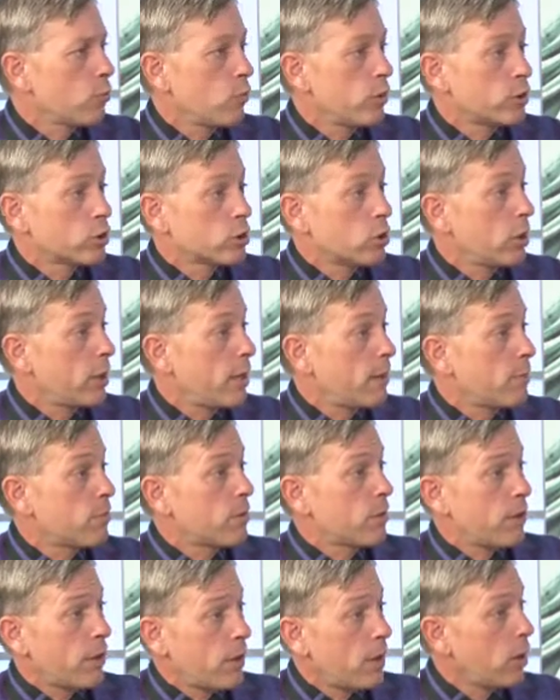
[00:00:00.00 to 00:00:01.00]
which
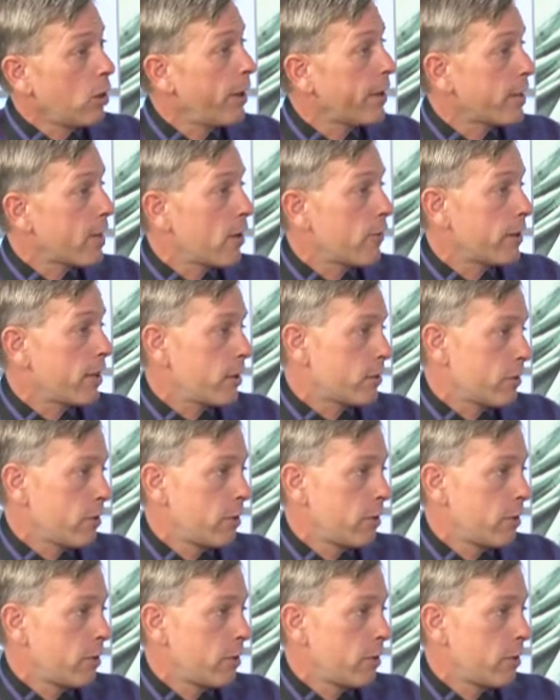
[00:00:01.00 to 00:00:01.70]
claims LA County has